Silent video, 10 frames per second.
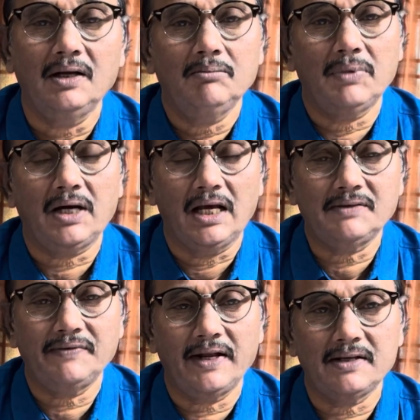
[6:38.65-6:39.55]
But as
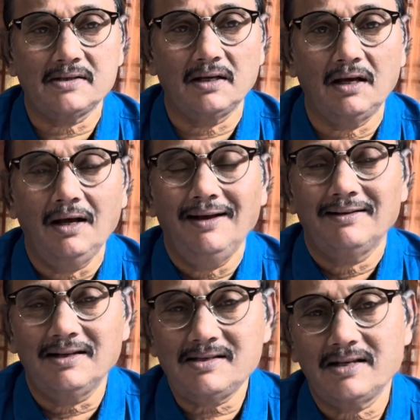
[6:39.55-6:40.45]
far as
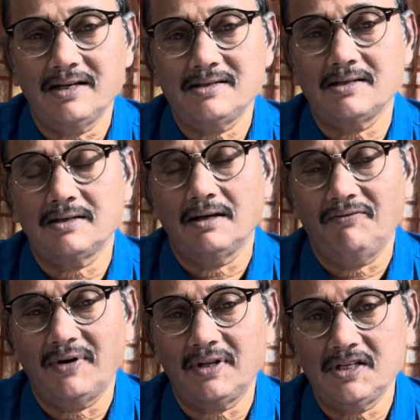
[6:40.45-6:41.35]
this case is,
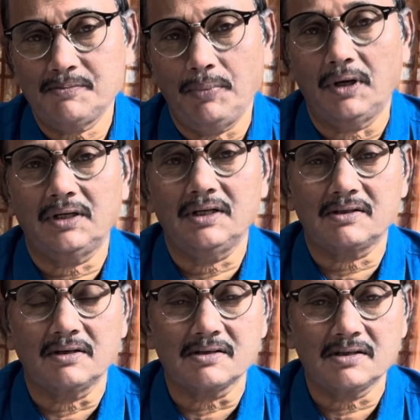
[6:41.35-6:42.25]
for this part is
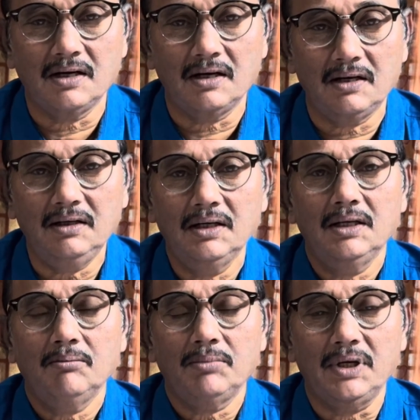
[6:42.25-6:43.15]
concerned,
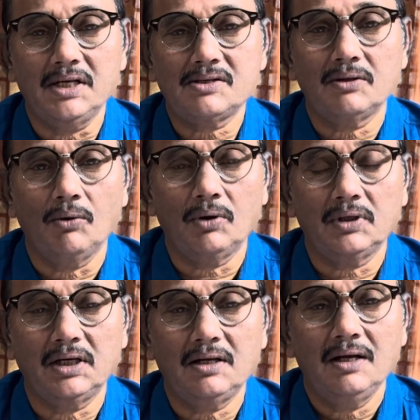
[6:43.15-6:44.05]
please note
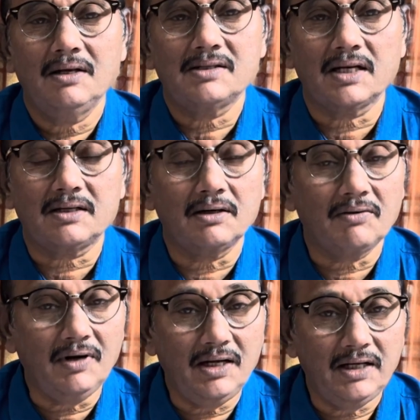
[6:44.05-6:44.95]
that Section
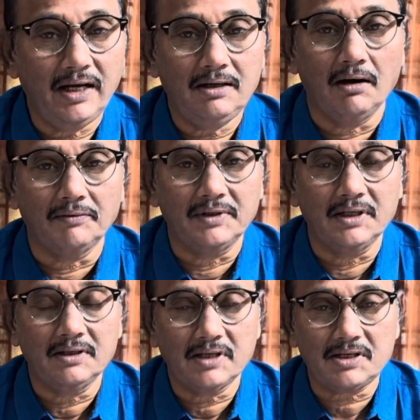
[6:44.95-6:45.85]
28 of the
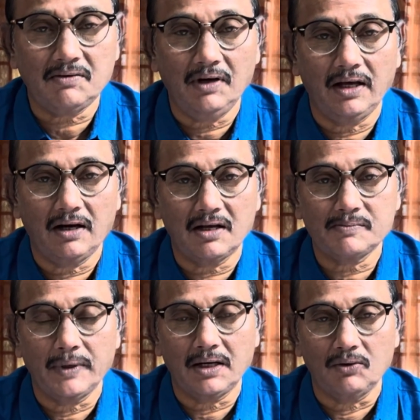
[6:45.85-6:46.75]
Sexual
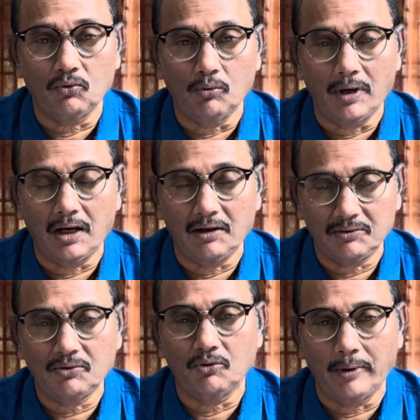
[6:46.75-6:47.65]
Harassment to
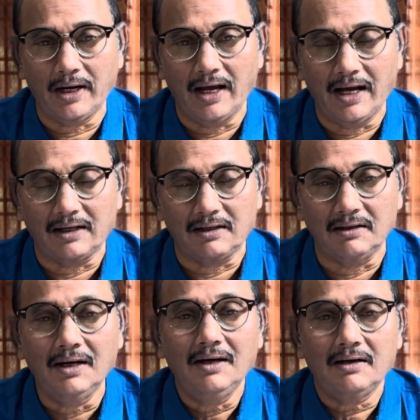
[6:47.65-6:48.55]
Woman Act
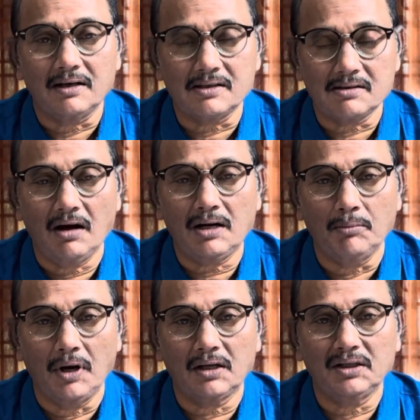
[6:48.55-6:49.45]
does not
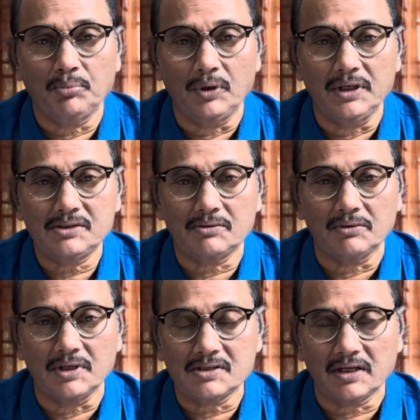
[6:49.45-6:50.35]
bar the police to
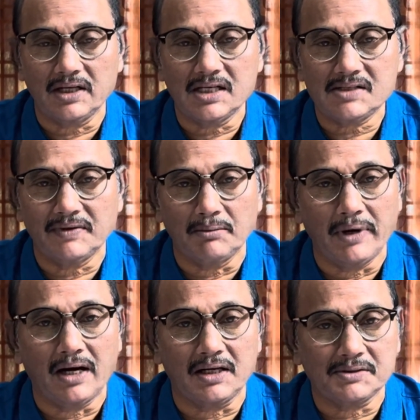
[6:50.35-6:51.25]
register a case when the
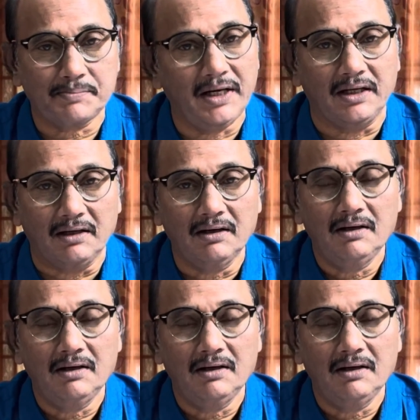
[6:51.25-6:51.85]
matter is pending.